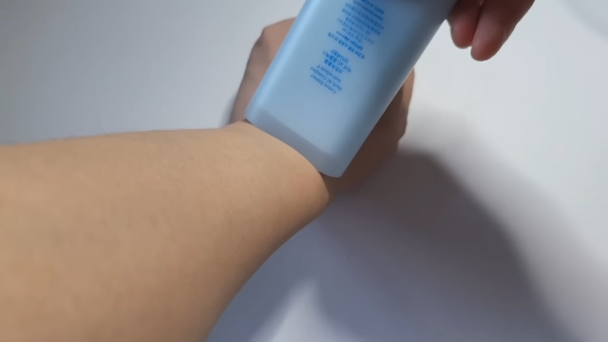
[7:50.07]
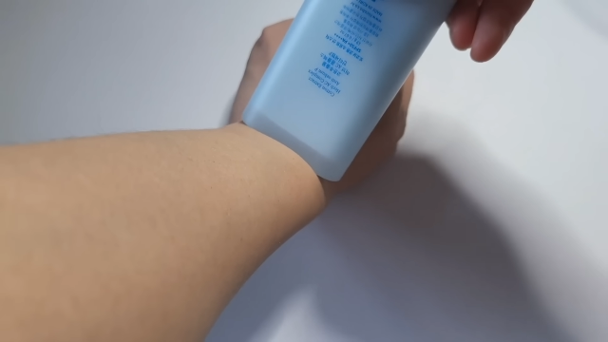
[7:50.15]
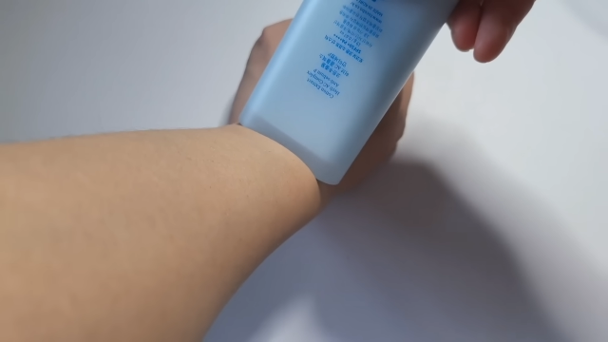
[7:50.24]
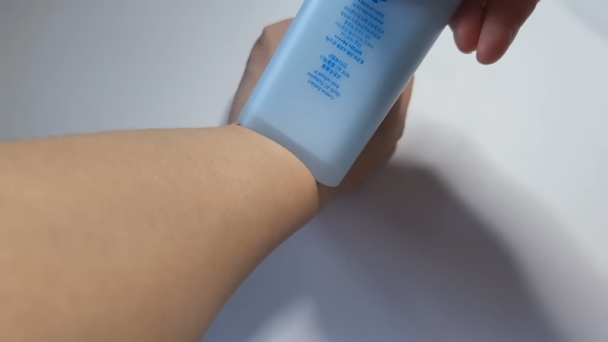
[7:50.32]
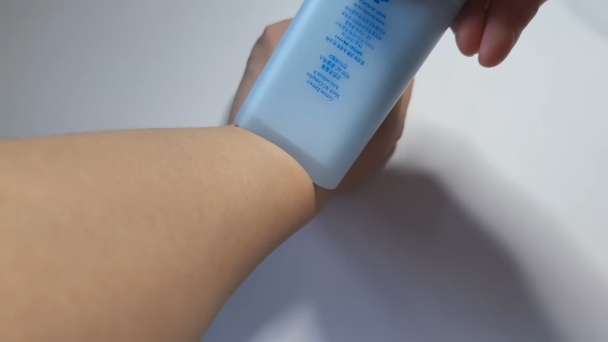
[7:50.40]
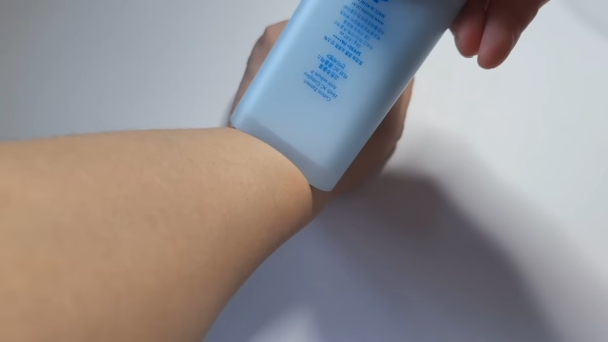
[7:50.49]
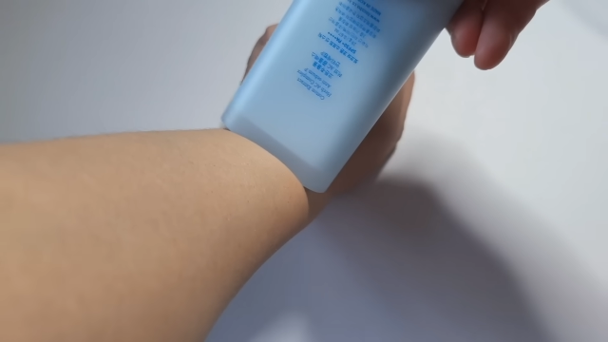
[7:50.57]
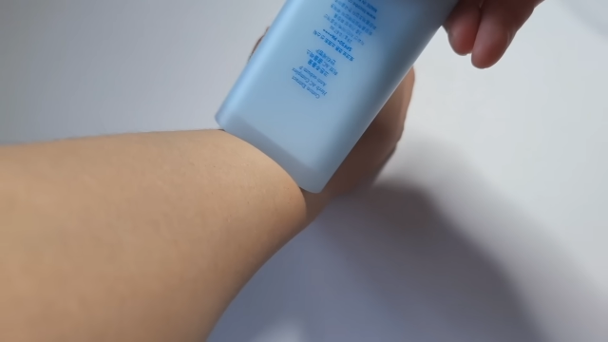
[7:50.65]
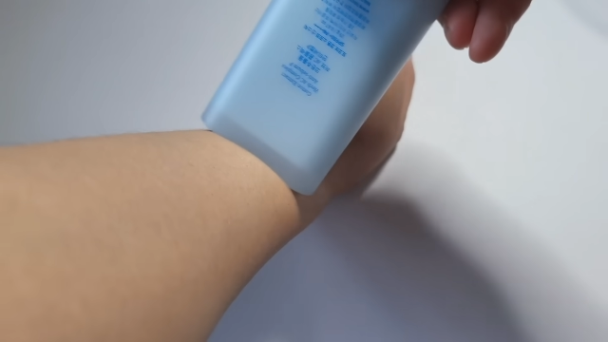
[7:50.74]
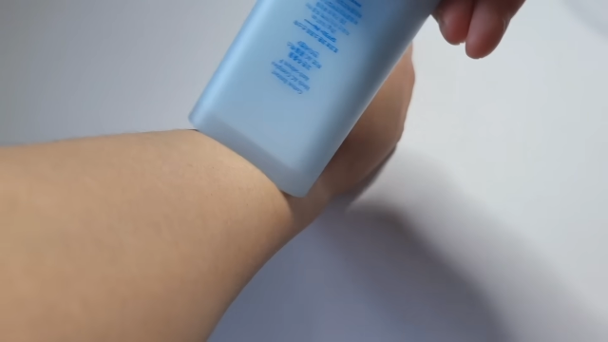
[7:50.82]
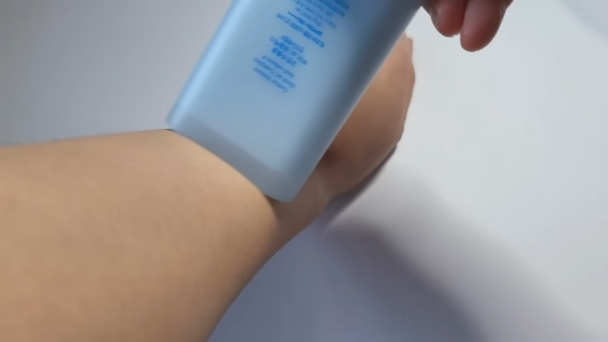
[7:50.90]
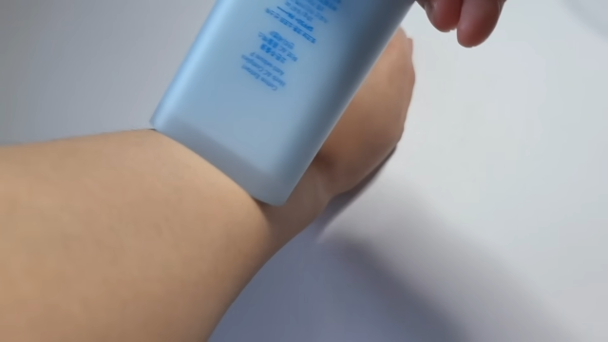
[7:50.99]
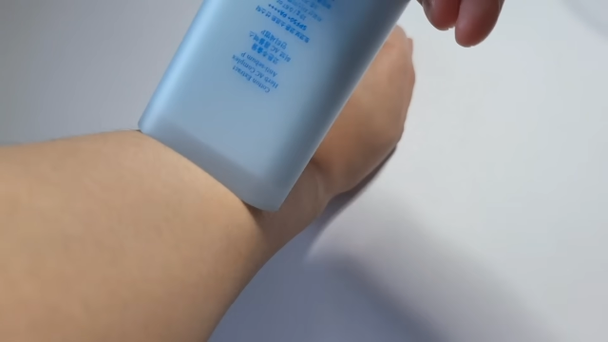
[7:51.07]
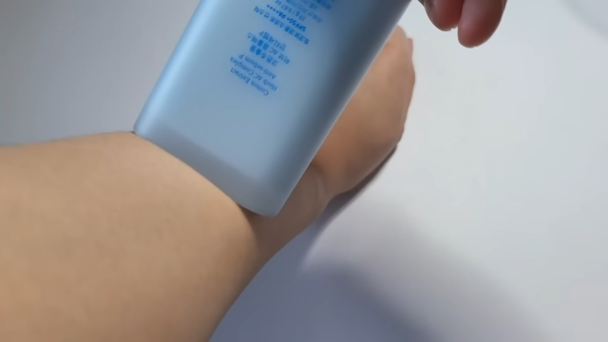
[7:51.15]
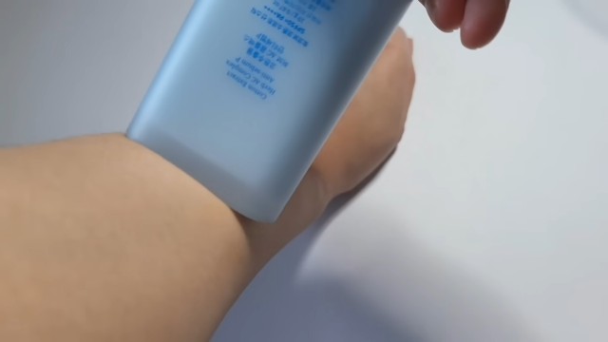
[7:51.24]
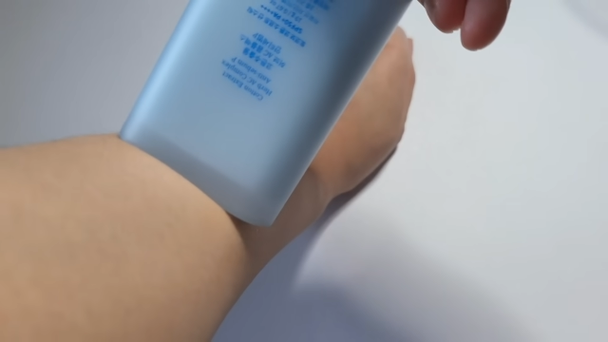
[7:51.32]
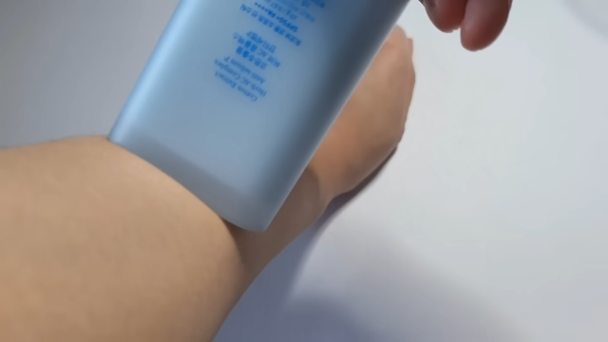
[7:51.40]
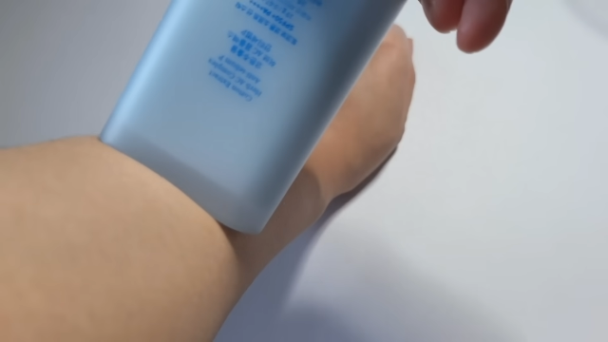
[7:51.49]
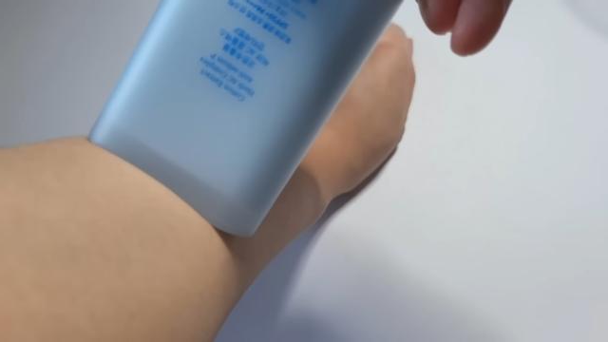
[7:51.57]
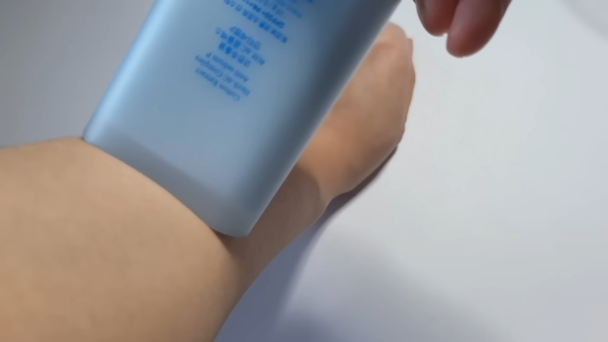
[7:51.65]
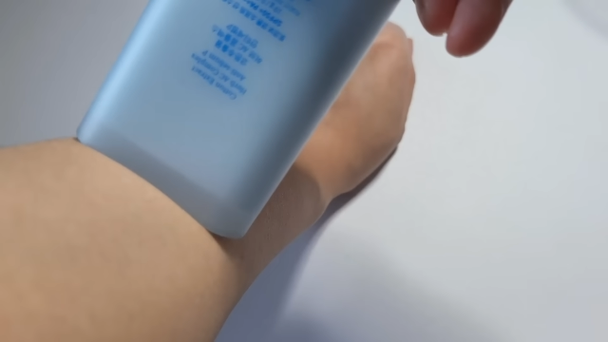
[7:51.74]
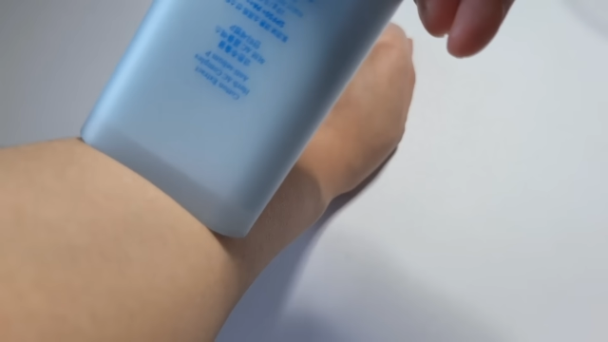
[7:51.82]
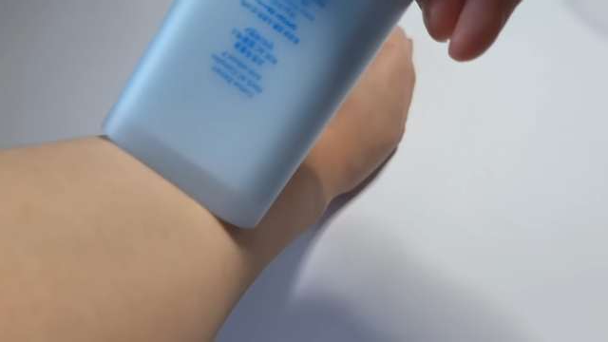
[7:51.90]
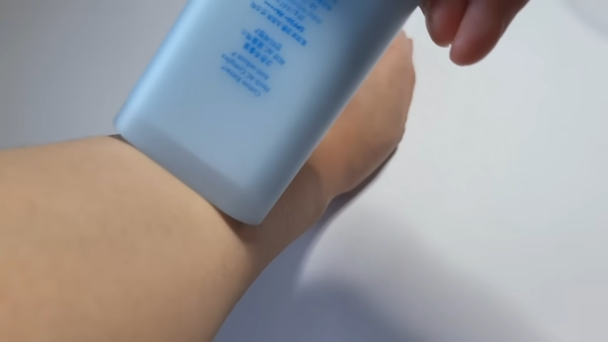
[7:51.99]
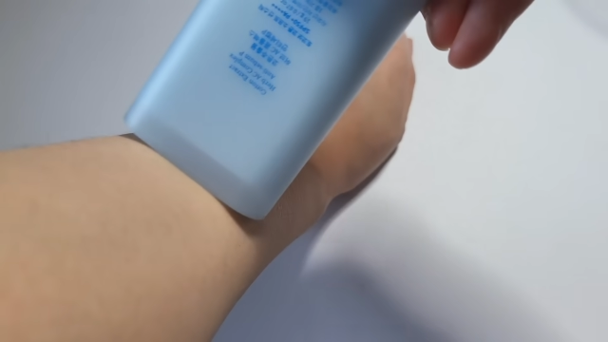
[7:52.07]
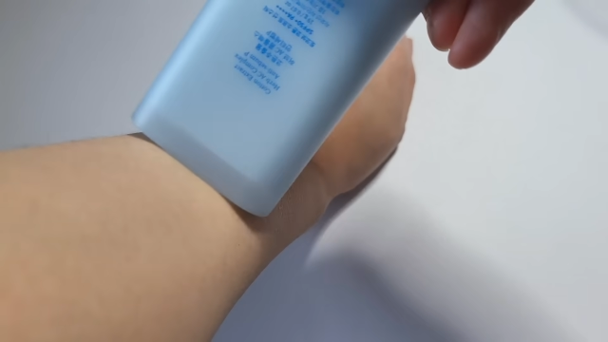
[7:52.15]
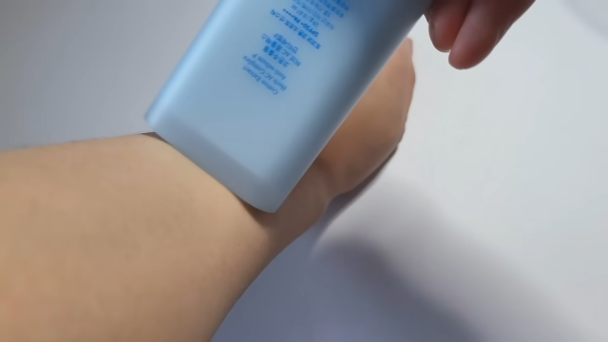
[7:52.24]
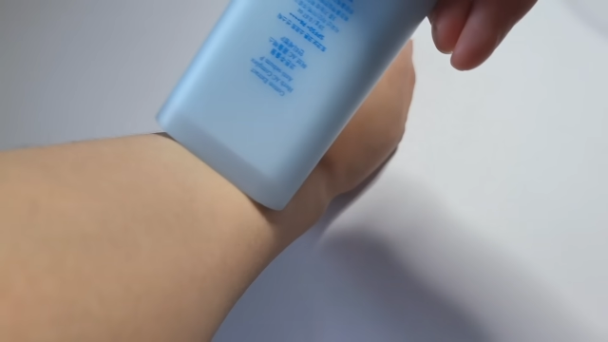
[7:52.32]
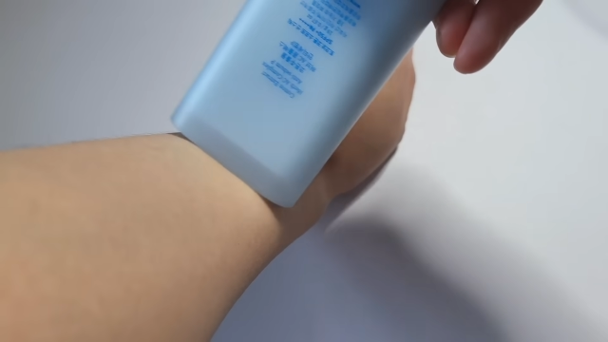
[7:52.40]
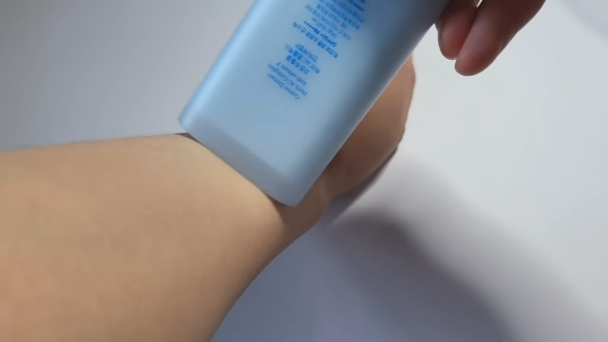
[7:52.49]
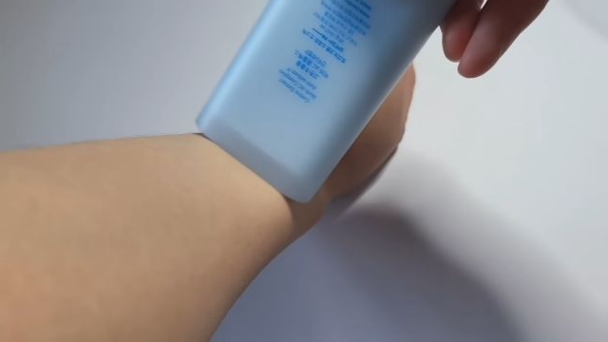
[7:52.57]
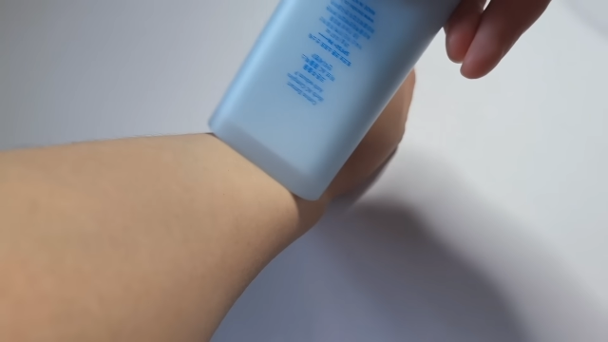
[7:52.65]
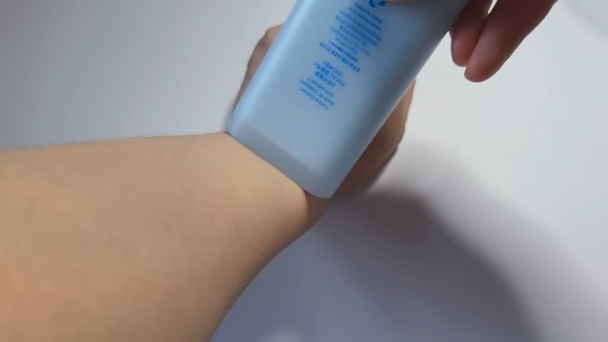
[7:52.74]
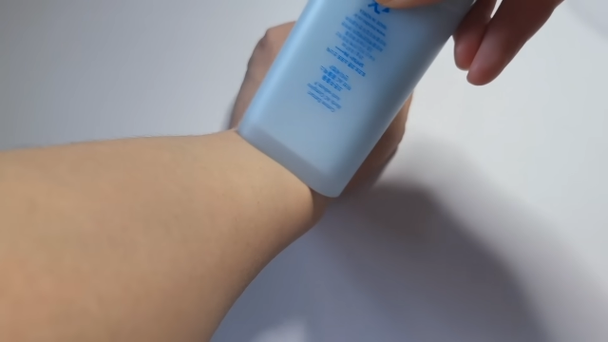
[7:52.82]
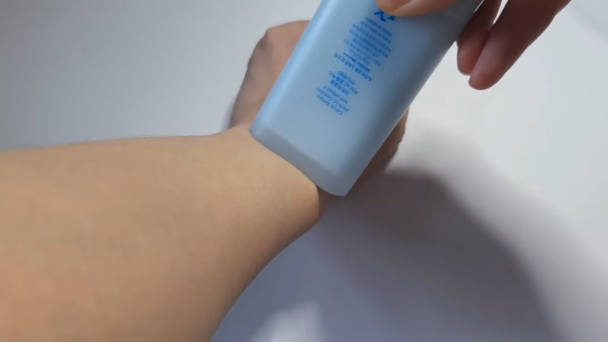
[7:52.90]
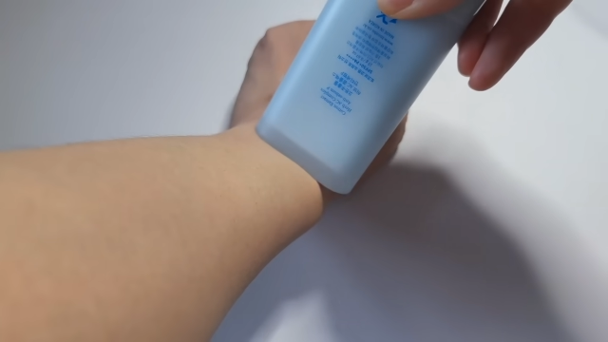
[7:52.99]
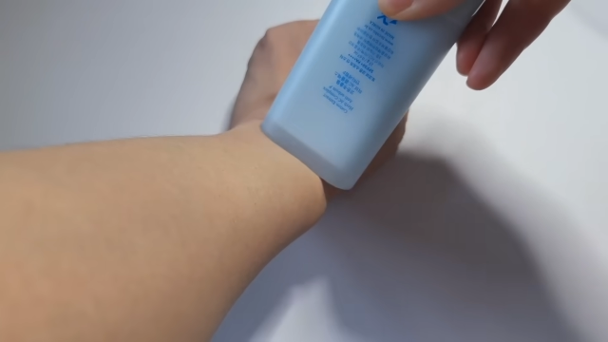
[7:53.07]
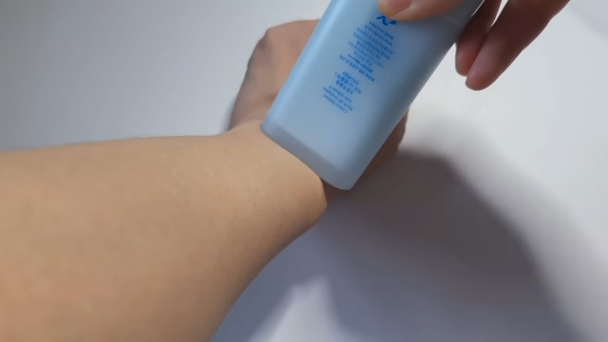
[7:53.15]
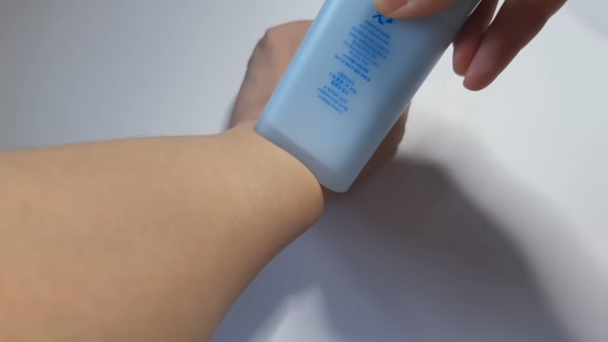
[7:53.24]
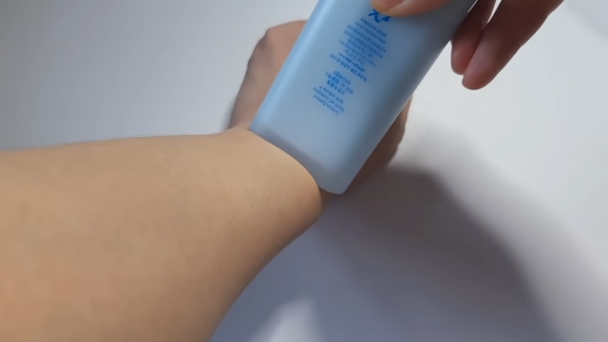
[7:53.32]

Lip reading: No face is visible, so there are no lips to read.